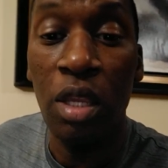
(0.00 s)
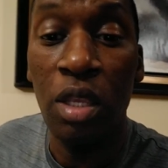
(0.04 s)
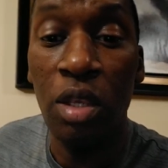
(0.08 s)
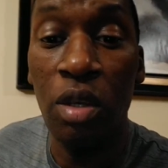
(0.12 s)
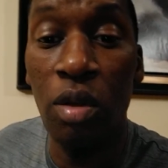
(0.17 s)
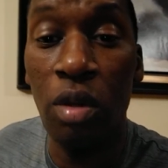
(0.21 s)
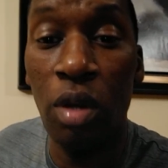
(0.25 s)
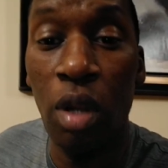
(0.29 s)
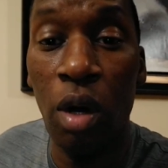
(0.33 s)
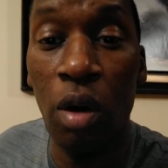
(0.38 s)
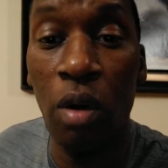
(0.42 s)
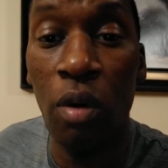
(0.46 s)

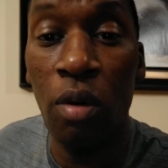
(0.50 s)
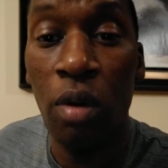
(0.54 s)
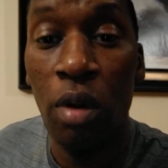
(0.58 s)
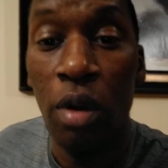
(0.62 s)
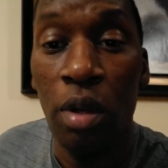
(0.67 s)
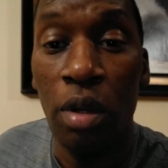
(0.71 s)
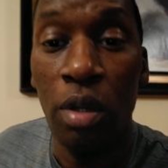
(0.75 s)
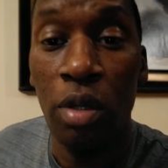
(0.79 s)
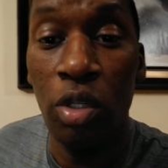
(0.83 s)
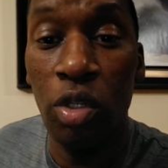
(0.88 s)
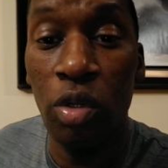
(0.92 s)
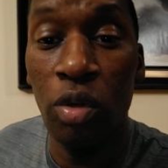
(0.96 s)

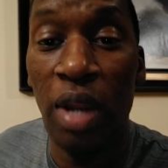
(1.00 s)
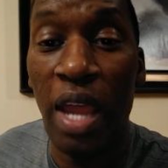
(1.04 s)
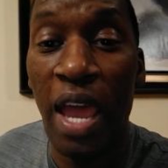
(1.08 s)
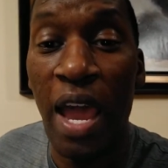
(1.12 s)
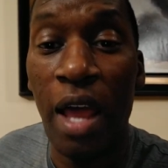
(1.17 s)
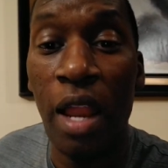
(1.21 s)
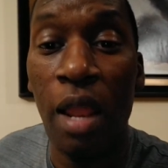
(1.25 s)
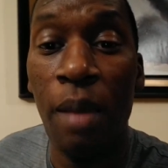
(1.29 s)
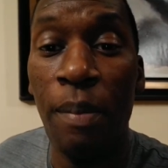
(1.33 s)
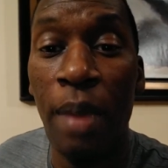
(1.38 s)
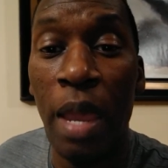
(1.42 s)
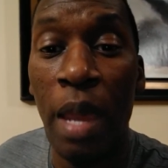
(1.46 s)
due to
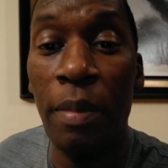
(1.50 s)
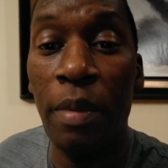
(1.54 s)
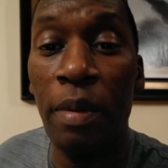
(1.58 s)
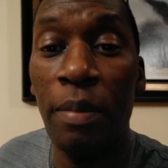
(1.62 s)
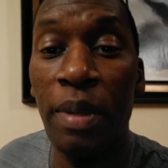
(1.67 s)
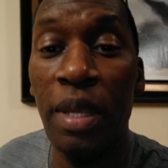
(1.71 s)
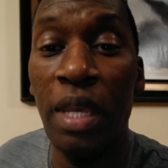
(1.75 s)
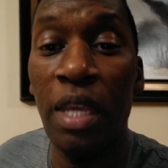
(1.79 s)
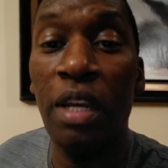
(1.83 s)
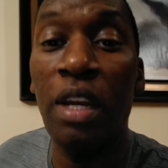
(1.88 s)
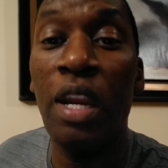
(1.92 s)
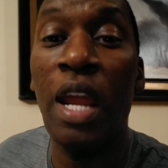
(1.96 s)
Alabama
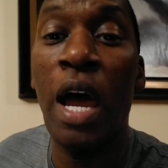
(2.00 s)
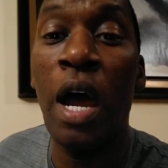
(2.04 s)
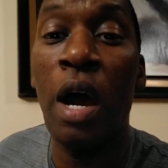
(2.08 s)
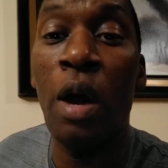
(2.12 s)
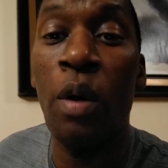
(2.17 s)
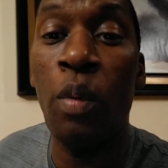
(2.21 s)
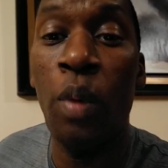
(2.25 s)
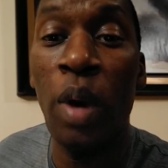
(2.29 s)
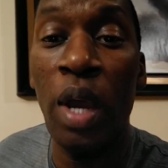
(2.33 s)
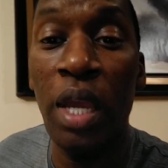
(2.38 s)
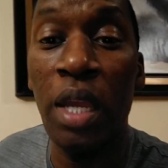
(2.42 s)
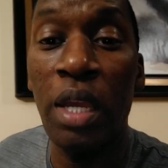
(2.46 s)
being in
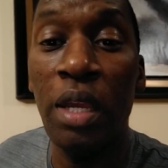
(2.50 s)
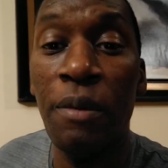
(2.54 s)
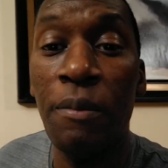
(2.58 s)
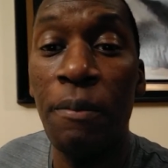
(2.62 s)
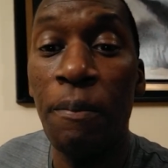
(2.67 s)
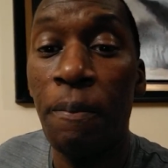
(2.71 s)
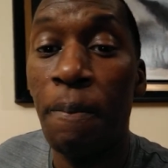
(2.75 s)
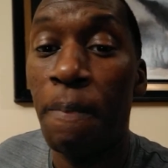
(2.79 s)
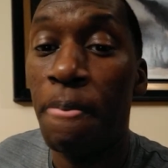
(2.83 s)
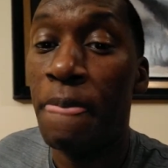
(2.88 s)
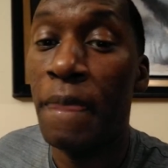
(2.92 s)
our way.